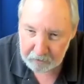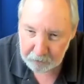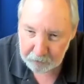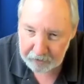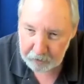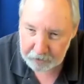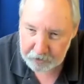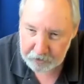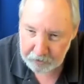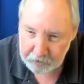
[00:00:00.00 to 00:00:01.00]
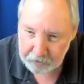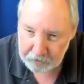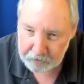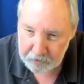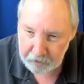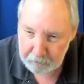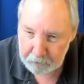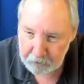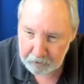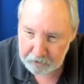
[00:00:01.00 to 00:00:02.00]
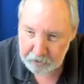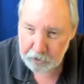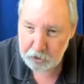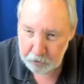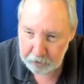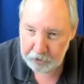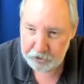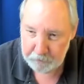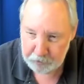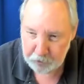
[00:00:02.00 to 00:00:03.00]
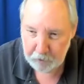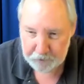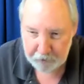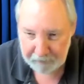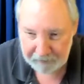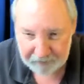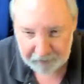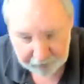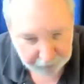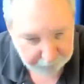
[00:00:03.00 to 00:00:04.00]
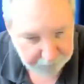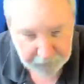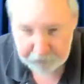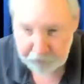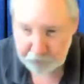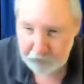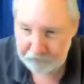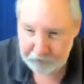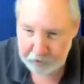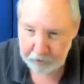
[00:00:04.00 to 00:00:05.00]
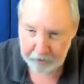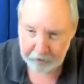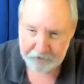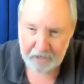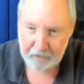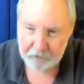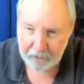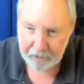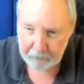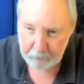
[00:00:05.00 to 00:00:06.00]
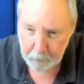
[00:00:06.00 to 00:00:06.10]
Reading questions. Ebook is a two year subscription. Maven, there you go. So it's good for two years. Thank you, Scott.